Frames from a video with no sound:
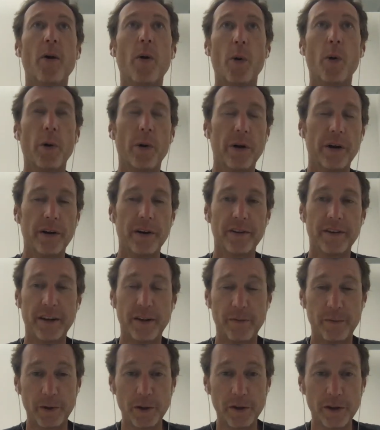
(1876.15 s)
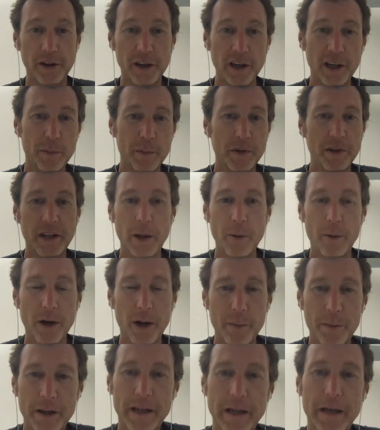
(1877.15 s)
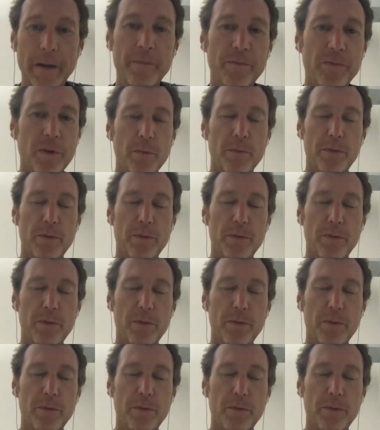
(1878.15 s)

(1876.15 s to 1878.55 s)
or they feel good but they want to be